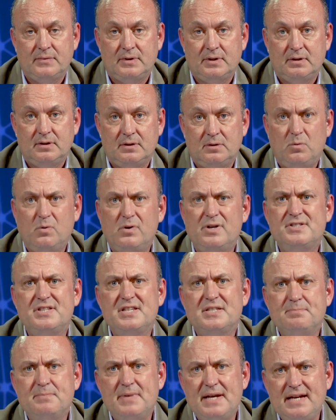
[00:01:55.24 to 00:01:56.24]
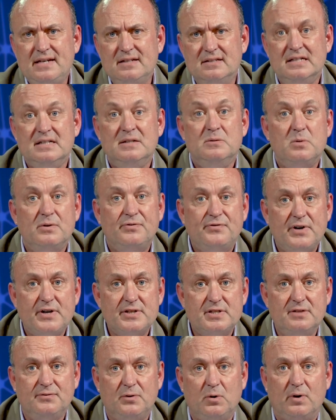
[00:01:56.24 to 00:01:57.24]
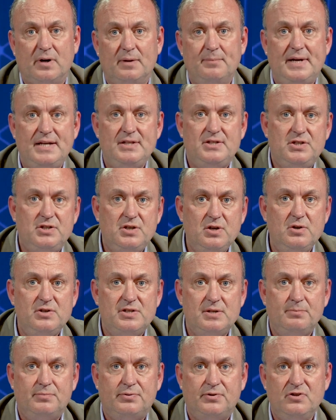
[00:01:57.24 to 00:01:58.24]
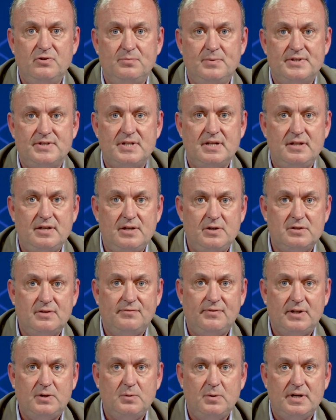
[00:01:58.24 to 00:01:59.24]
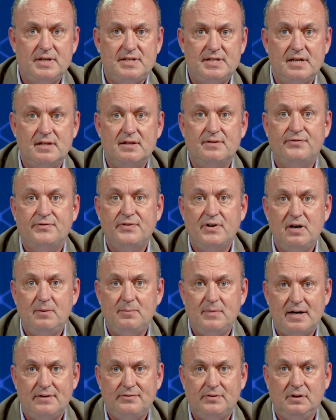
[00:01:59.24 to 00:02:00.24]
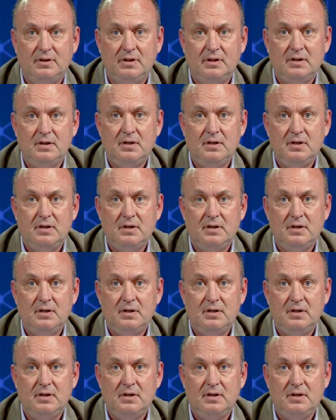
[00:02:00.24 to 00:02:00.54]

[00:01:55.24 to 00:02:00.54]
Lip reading: What does this mean? Well, first of all, it means huge improvements in the use of liquidity at the firm level,